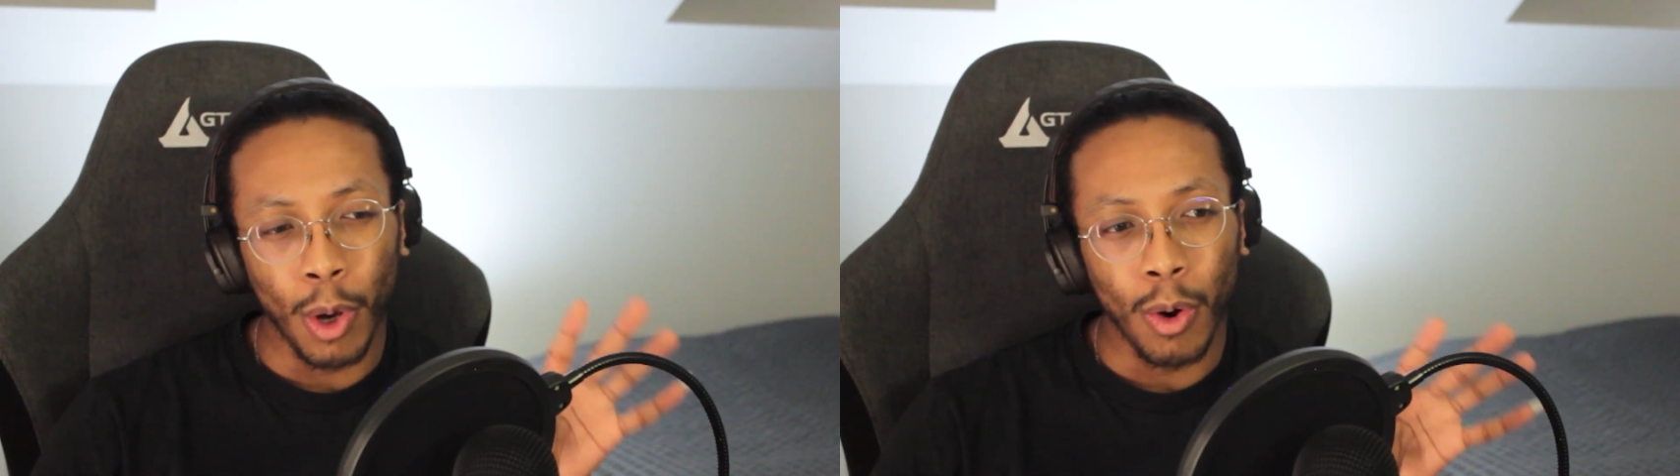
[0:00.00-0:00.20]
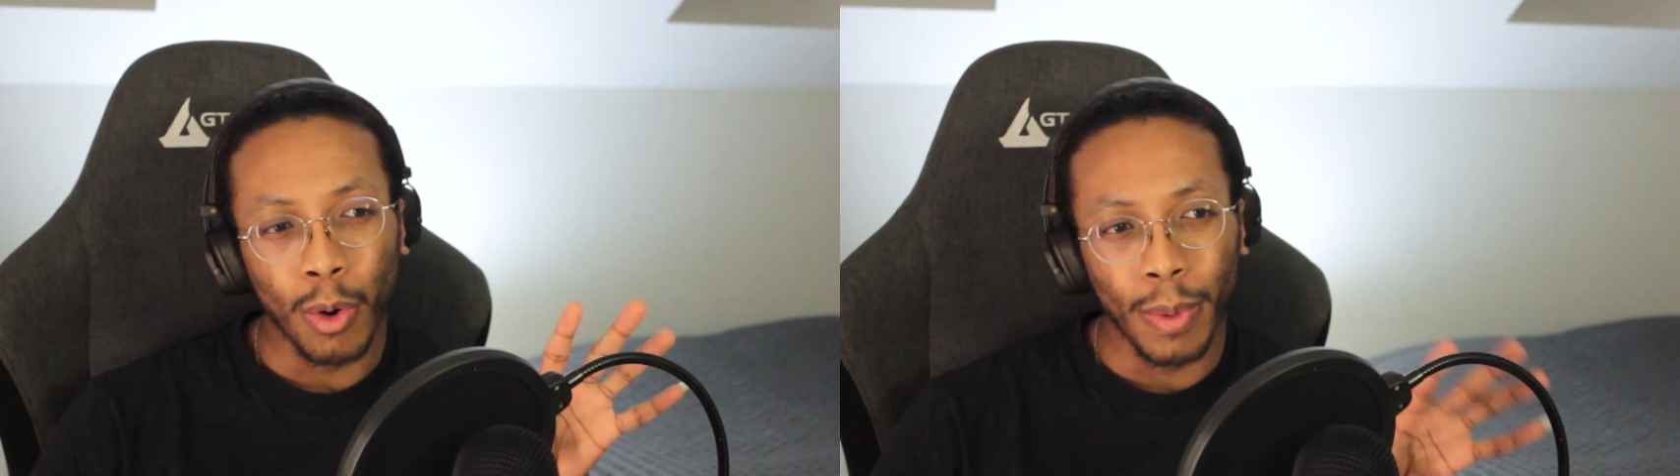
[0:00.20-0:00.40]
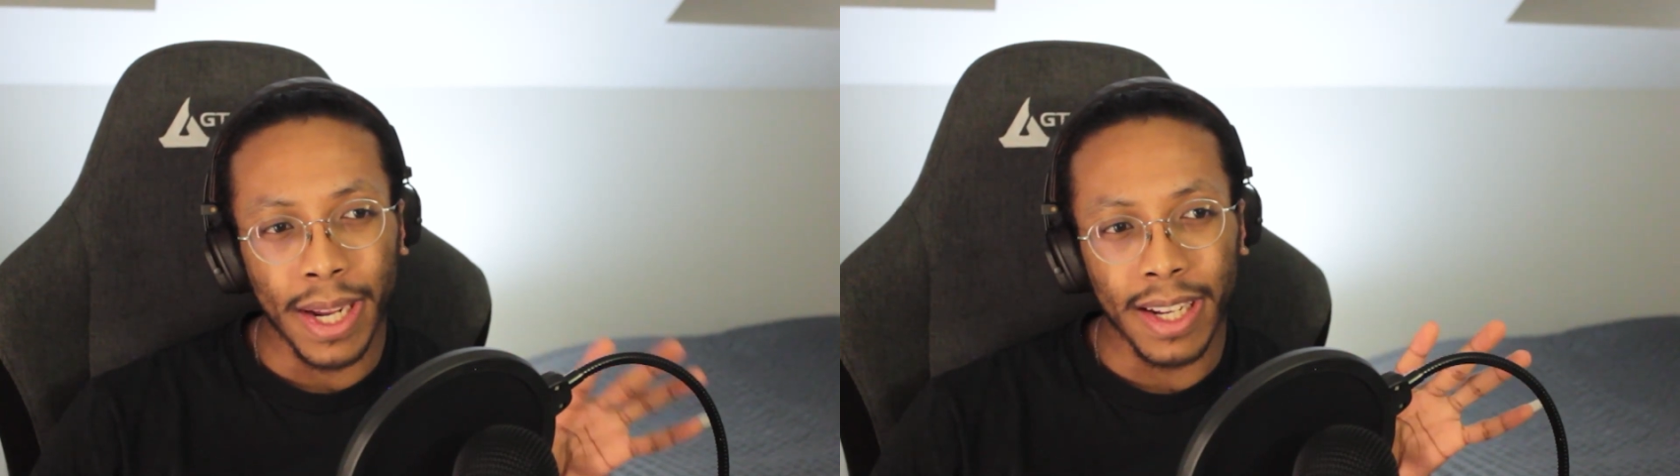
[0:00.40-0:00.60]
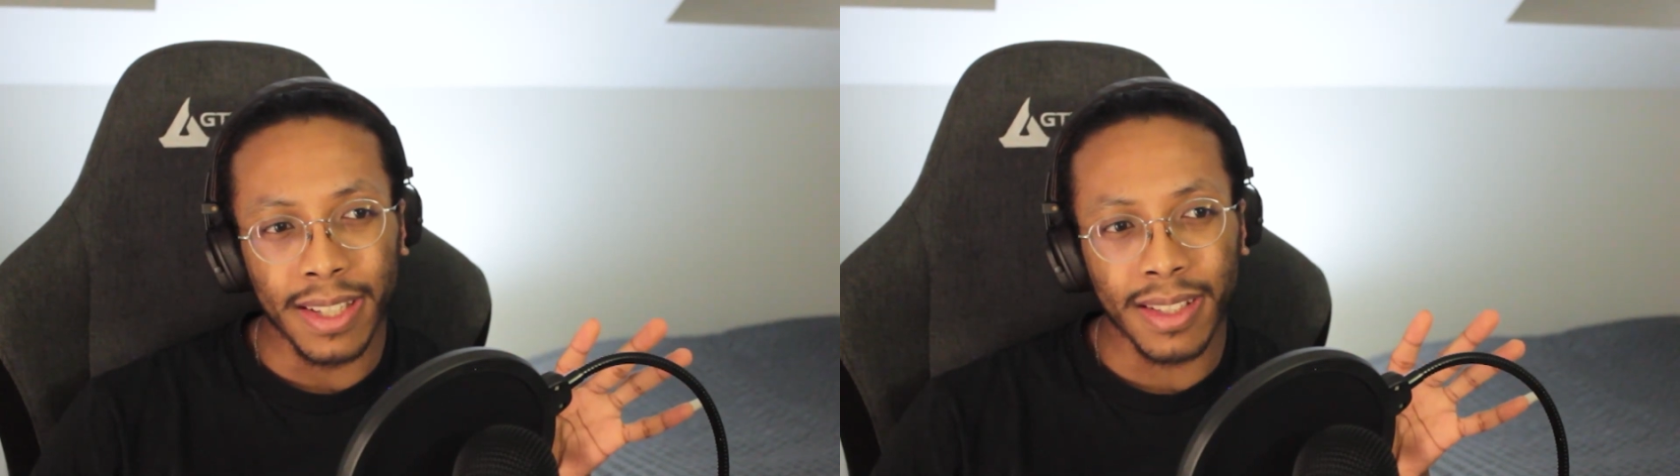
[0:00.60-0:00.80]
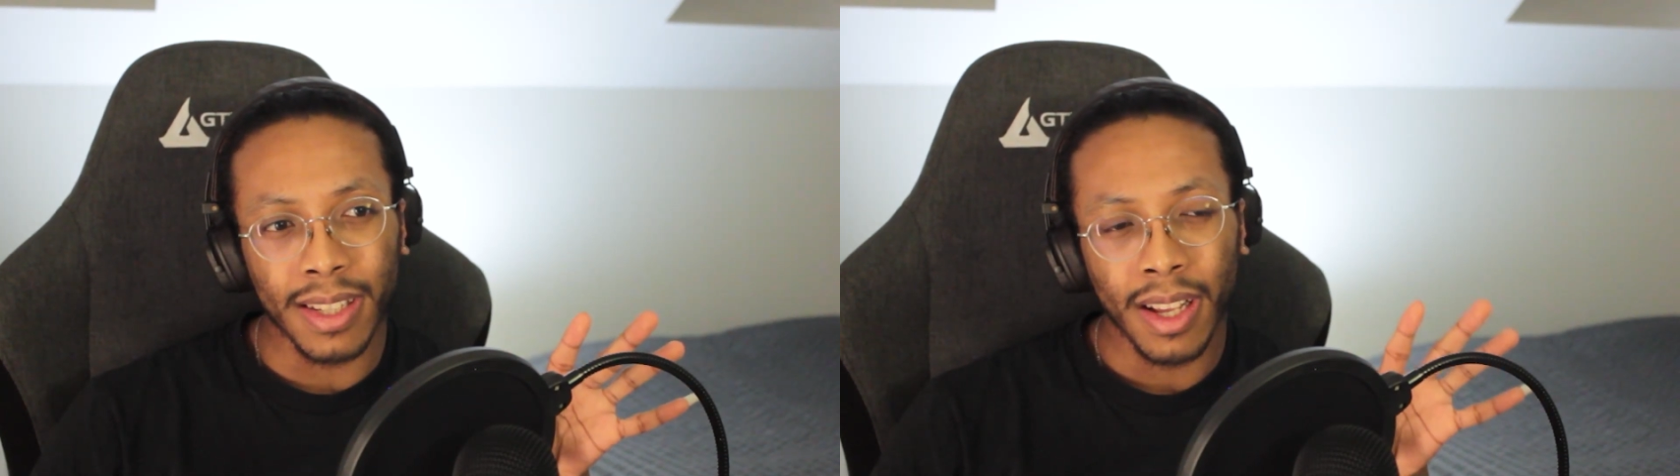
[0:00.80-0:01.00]

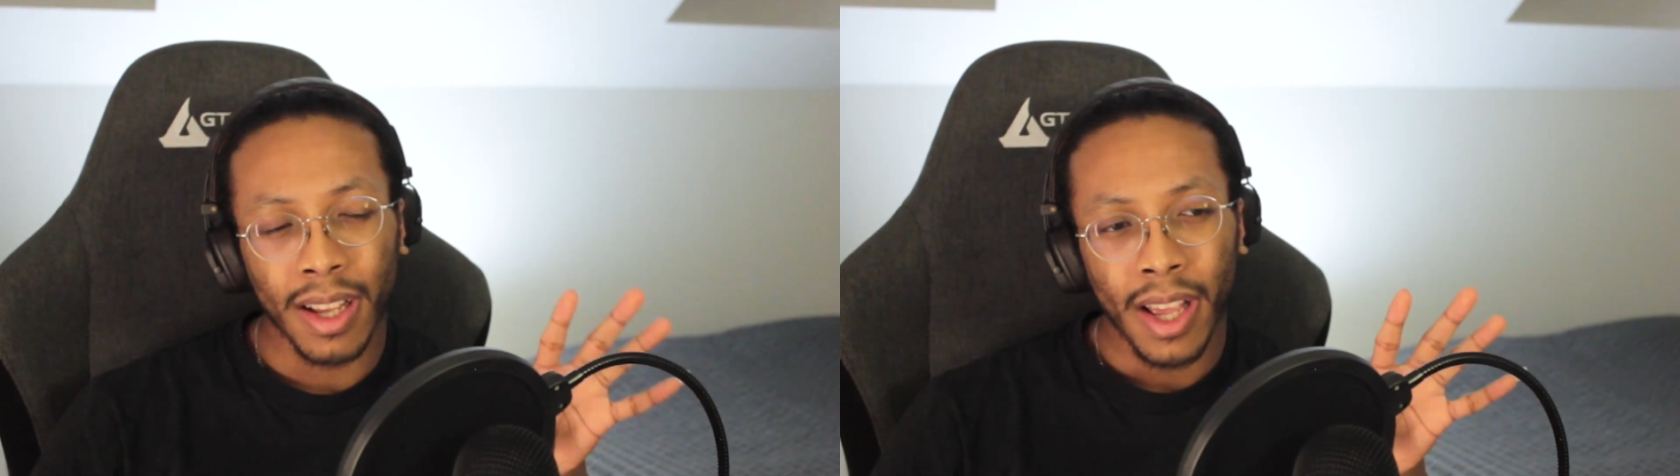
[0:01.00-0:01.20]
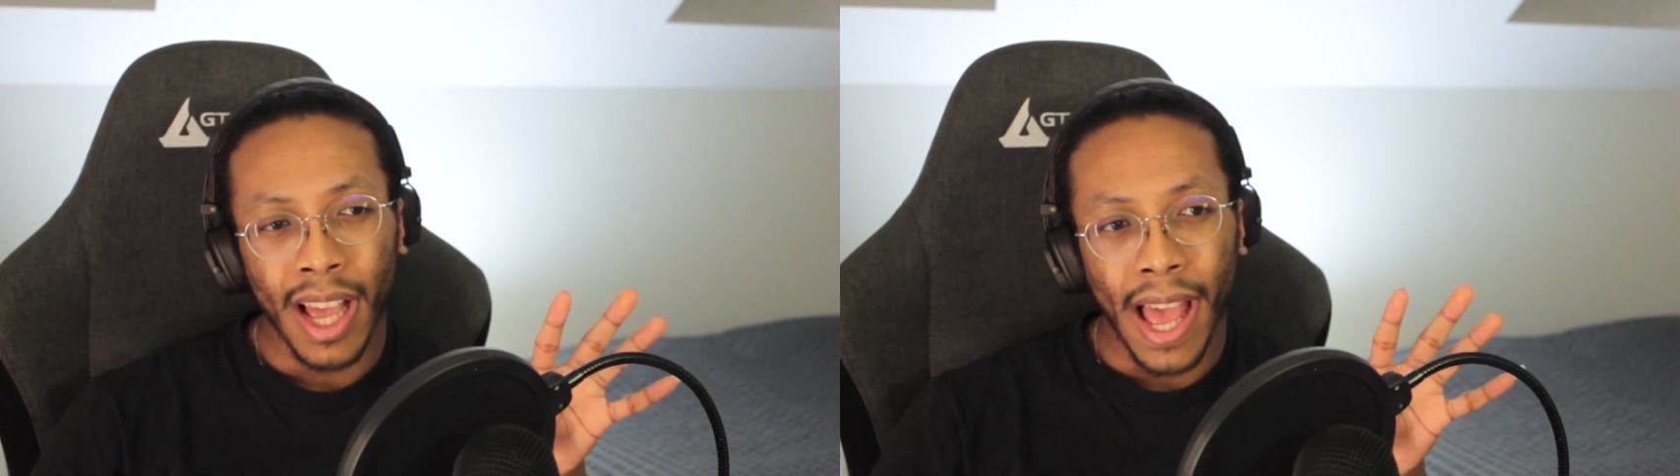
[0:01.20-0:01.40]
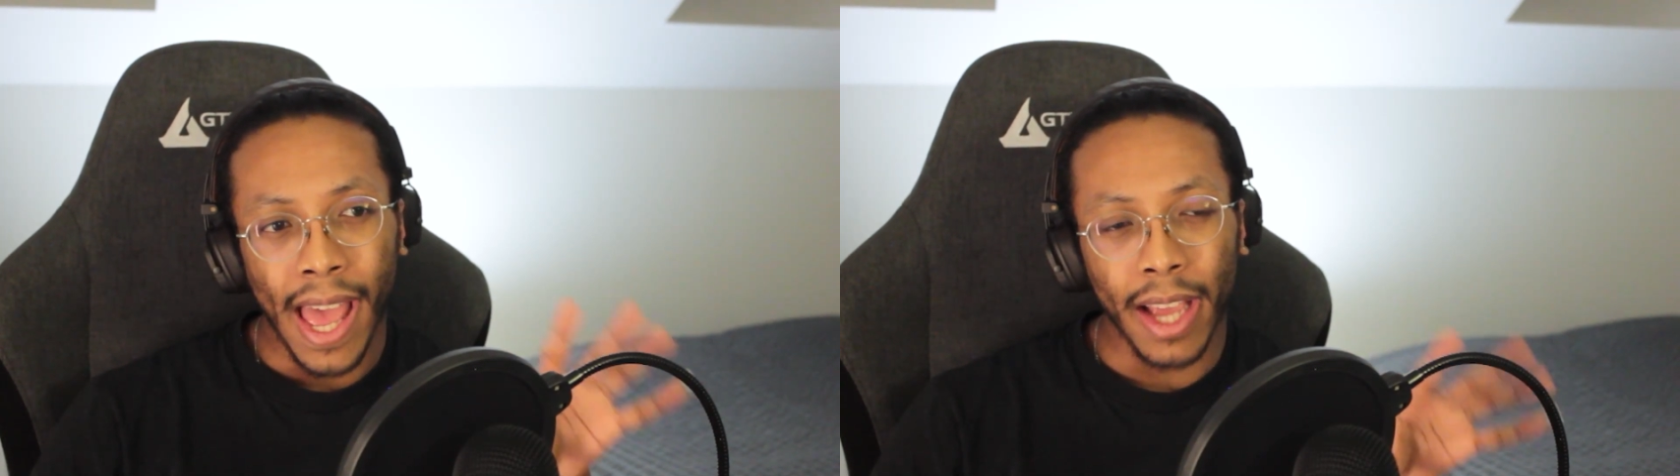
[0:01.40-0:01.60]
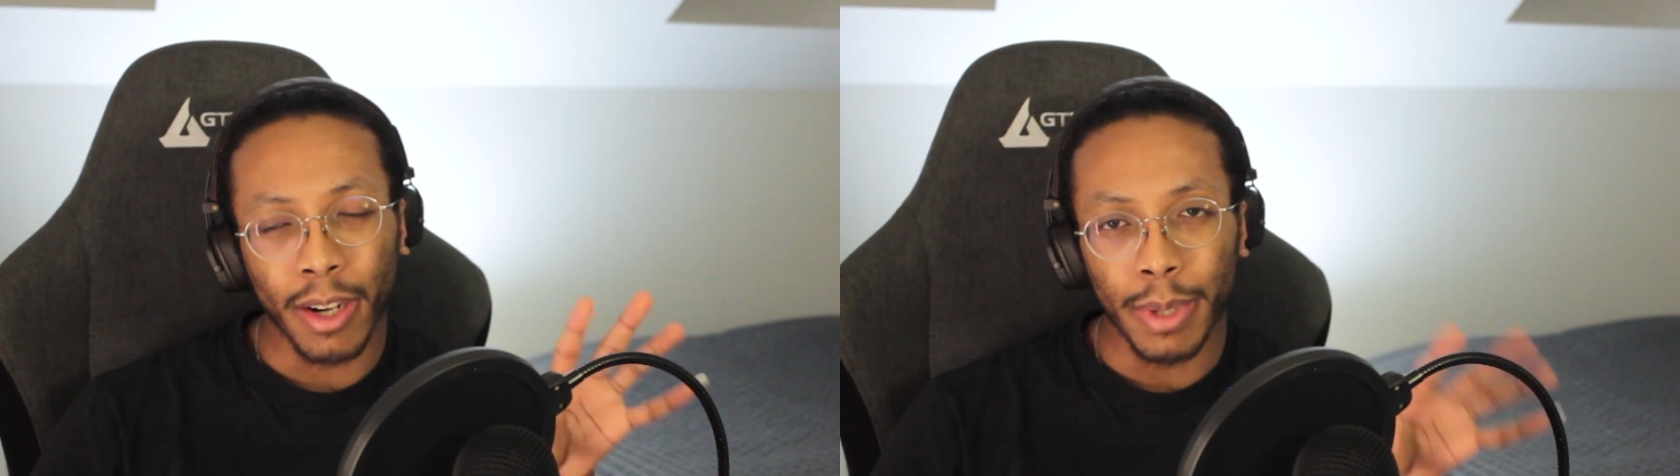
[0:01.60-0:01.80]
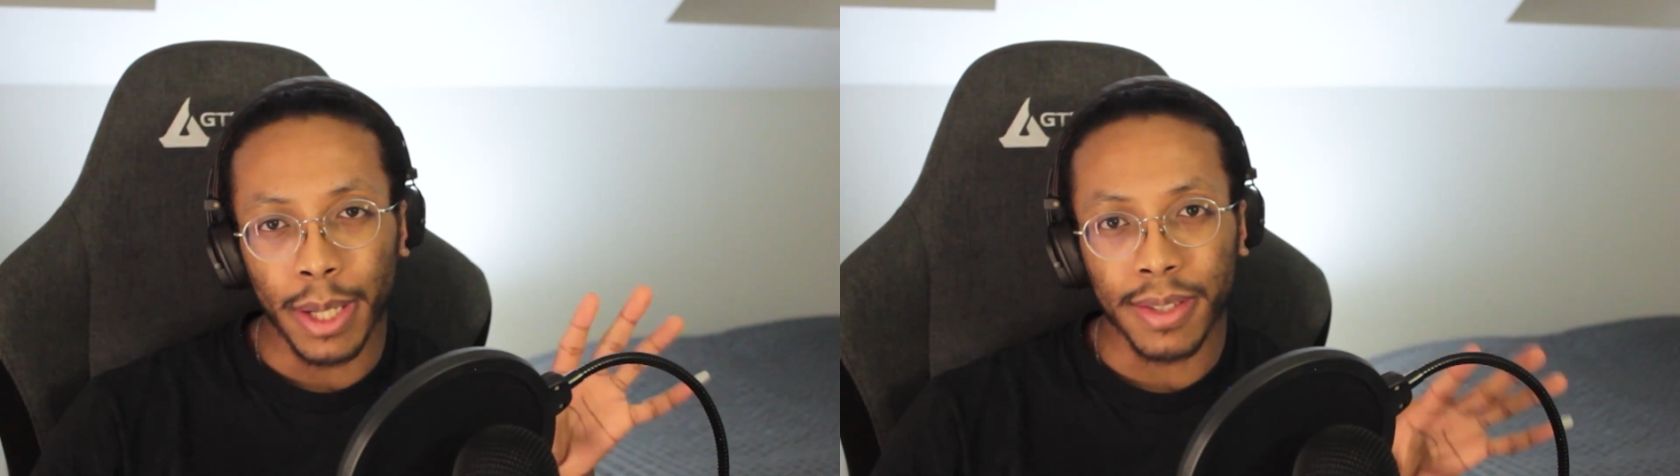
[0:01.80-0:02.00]
always
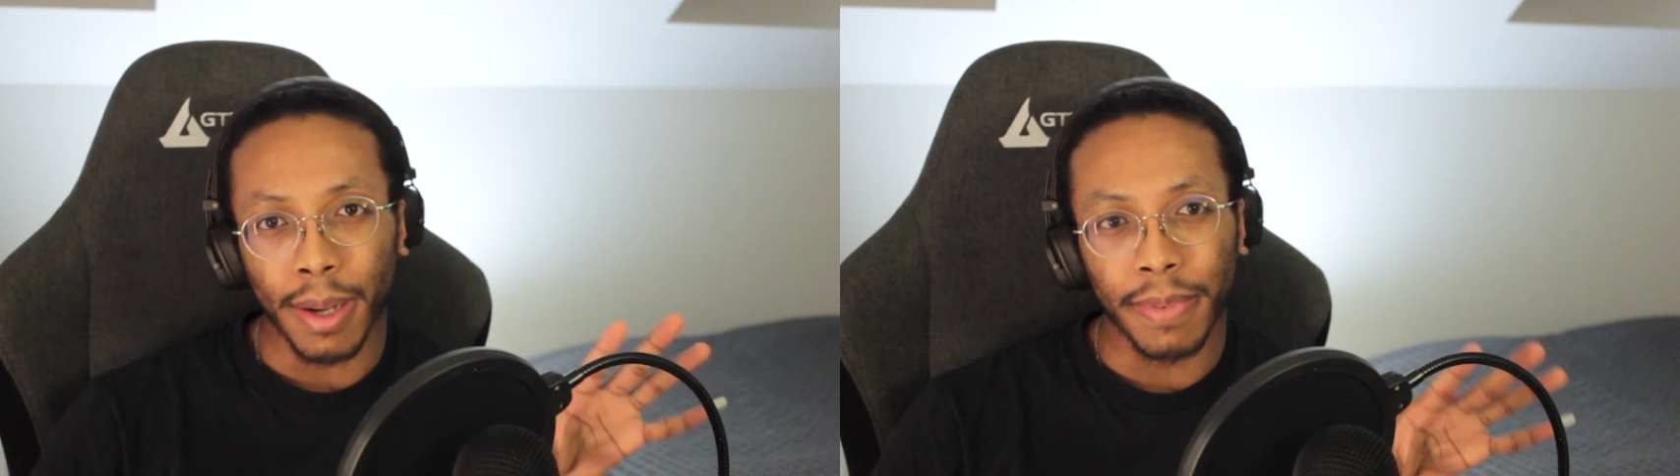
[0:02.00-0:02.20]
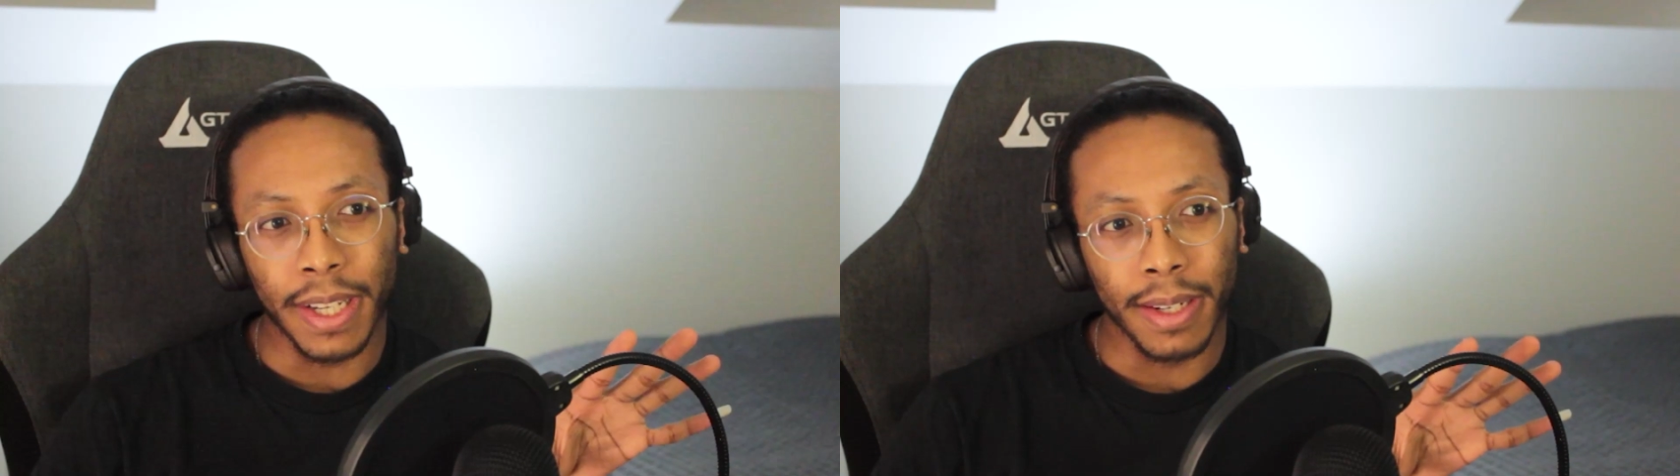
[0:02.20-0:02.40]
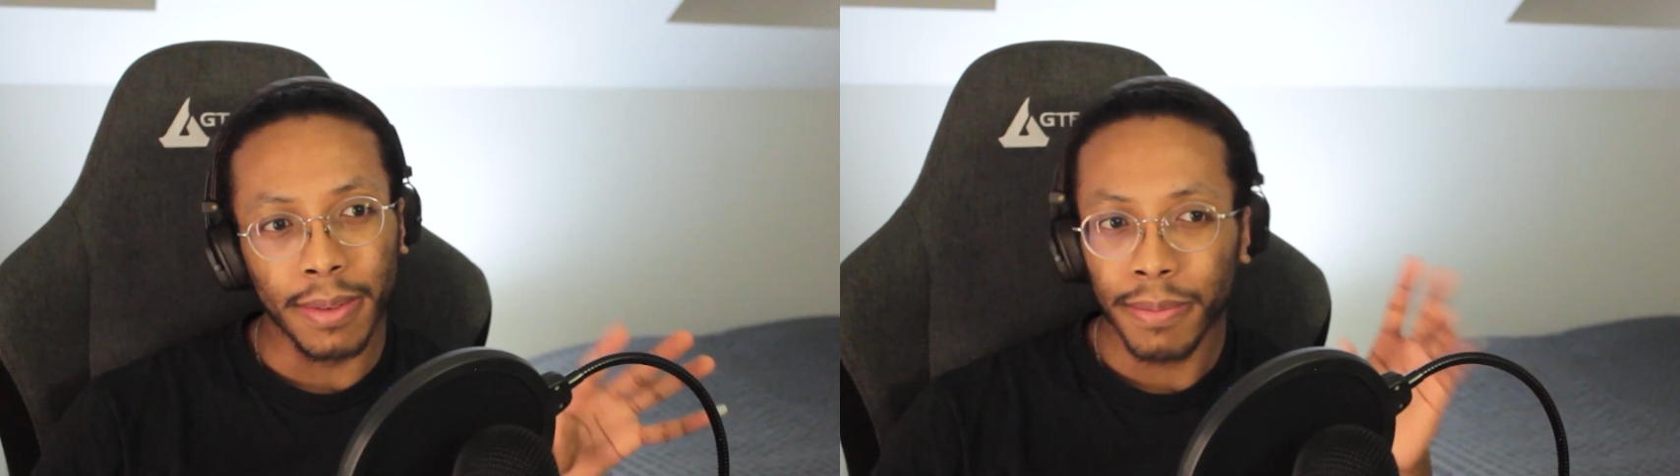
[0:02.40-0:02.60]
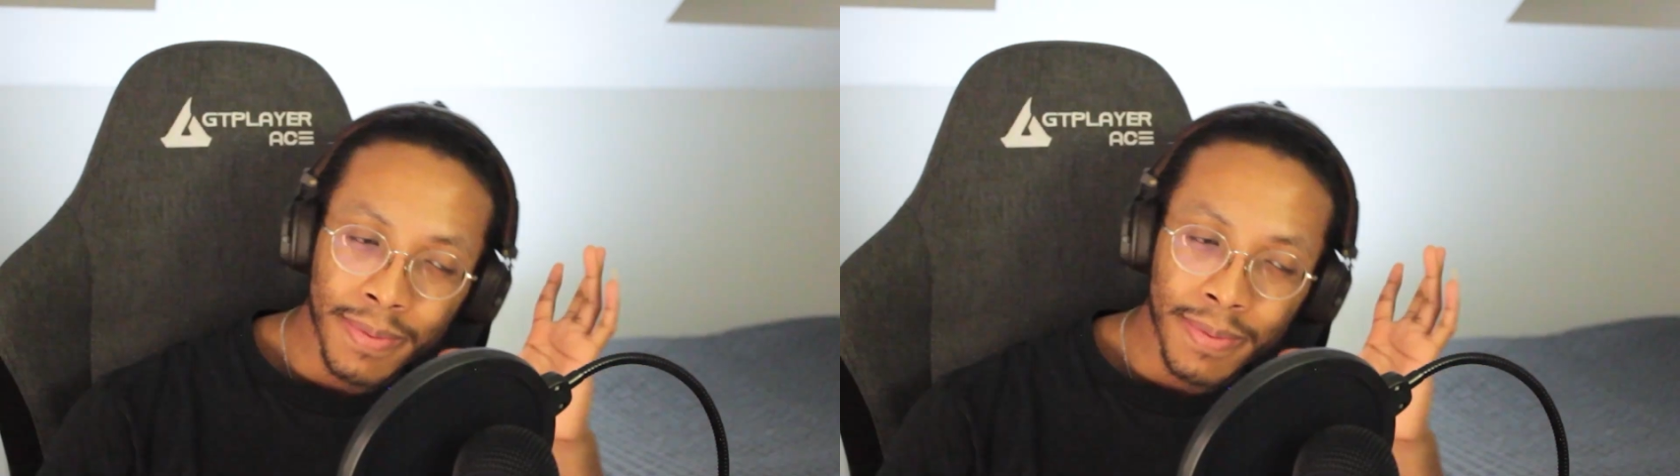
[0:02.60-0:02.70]
angry at something.